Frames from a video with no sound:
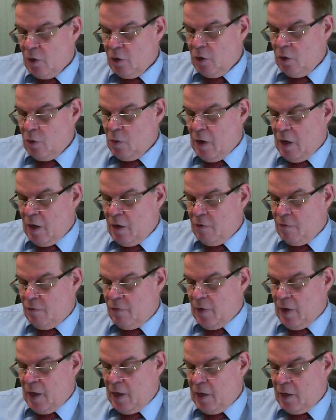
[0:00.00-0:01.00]
You have
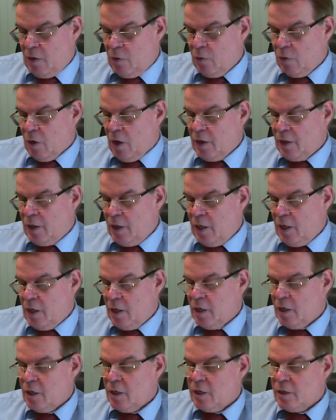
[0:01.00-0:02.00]
a good idea,